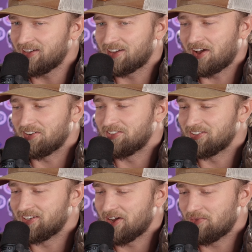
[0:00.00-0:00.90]
it got
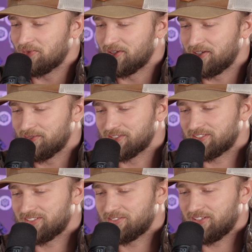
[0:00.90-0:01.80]
took down but he
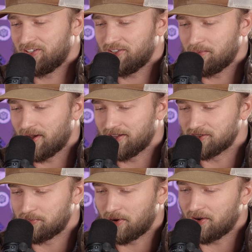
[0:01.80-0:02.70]
was literally by
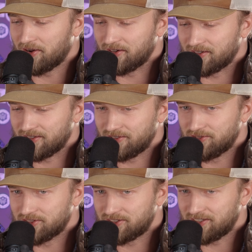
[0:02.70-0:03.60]
this pond and you
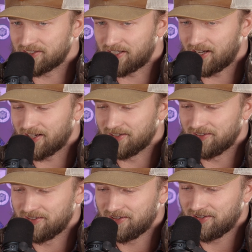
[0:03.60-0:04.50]
just see his hand
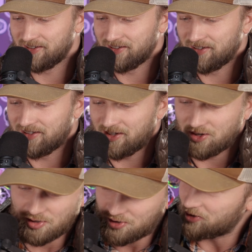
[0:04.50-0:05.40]

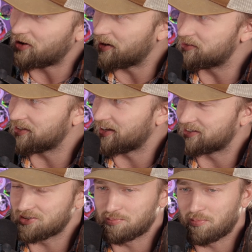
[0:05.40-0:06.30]
grabs in like
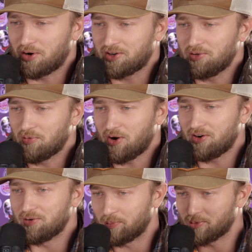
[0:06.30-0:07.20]
this murky
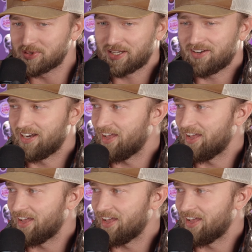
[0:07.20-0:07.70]
water and pulls out an